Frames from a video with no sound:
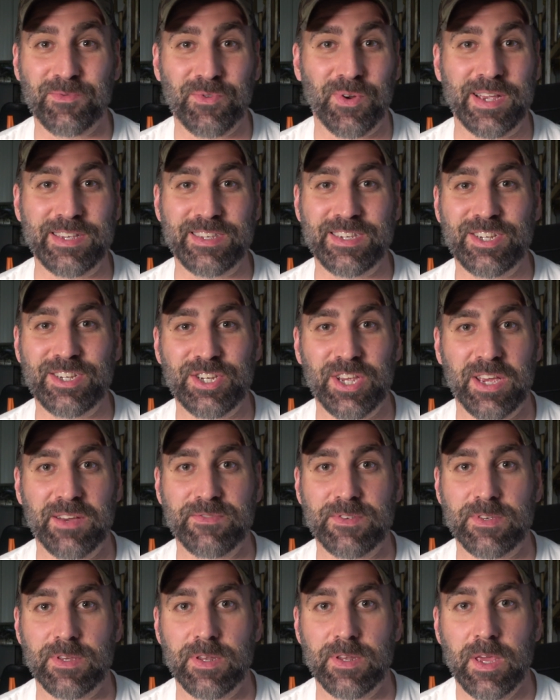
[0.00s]
crazy
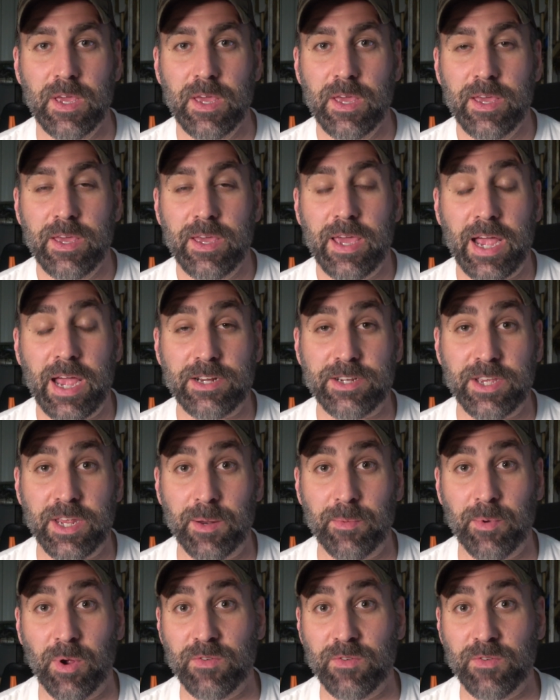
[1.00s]
shifts and actually ended up